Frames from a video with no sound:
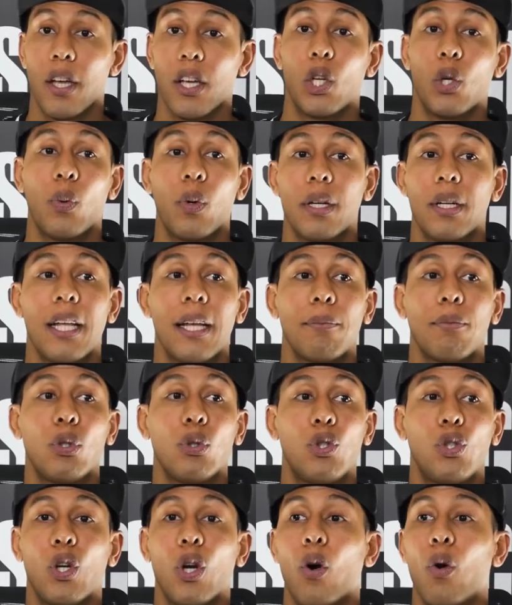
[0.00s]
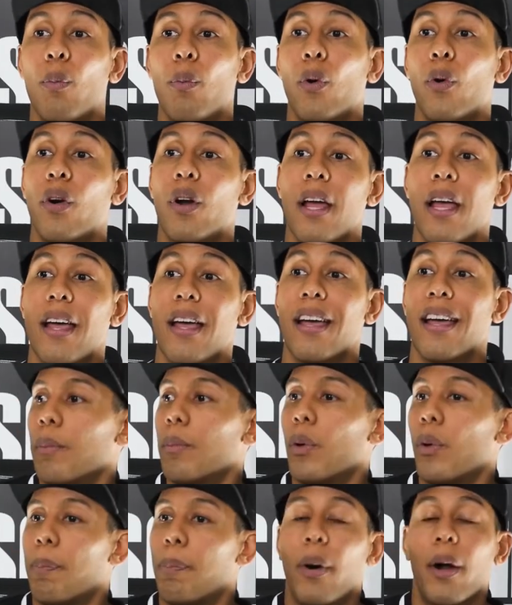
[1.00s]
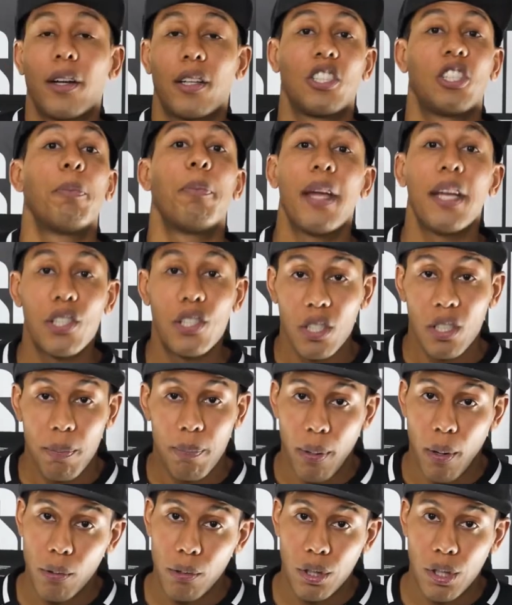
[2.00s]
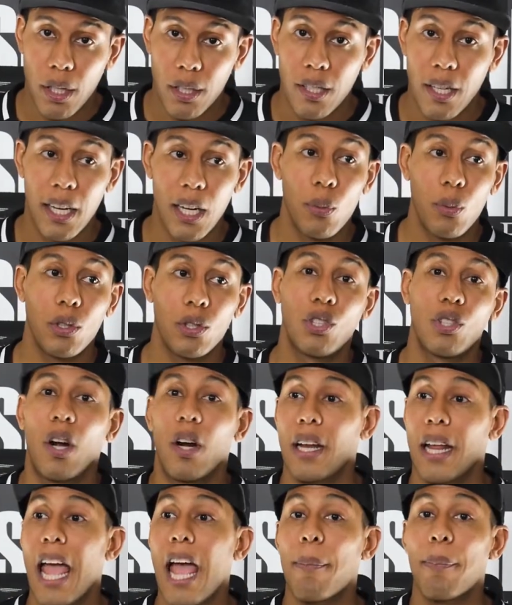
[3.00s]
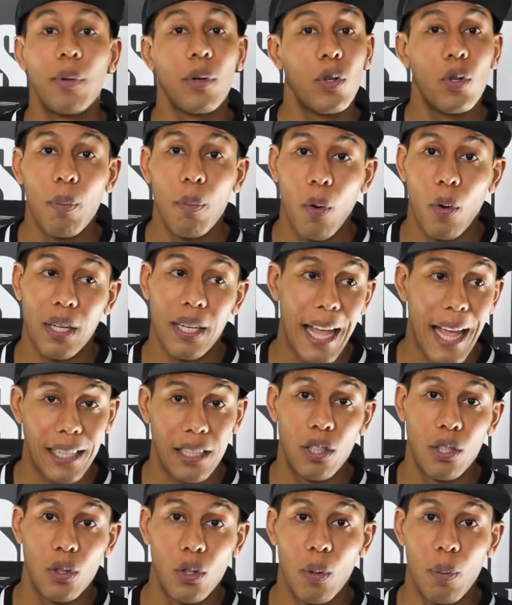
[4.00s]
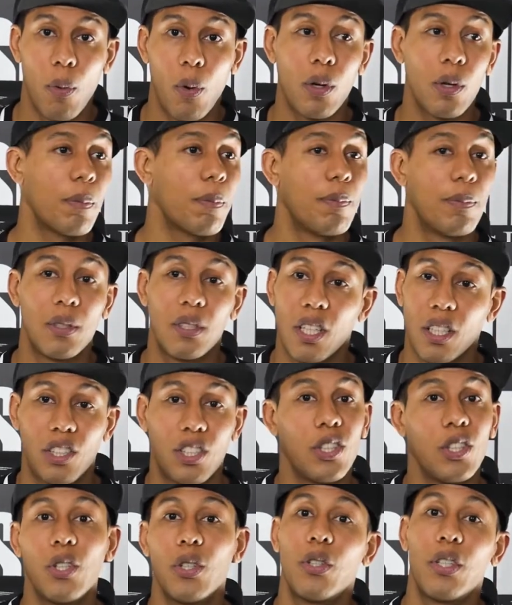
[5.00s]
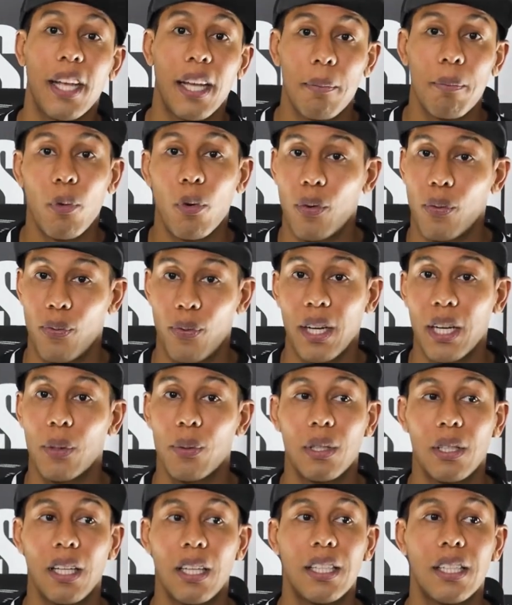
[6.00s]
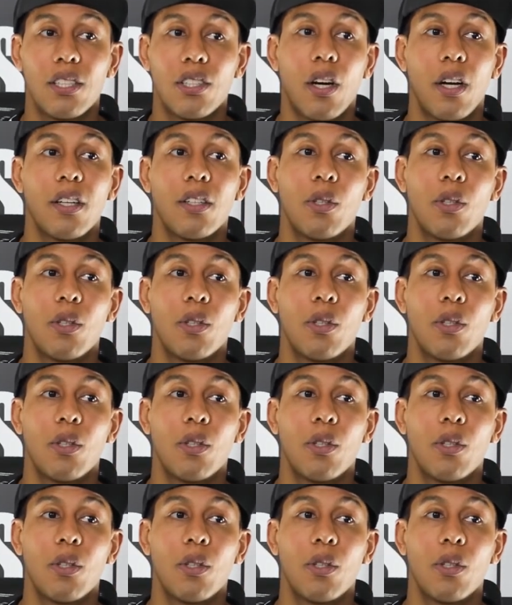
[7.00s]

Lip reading: You want them to show more participation in the process, that it will start apping you more, texting you more, touching your dick more frequently, starting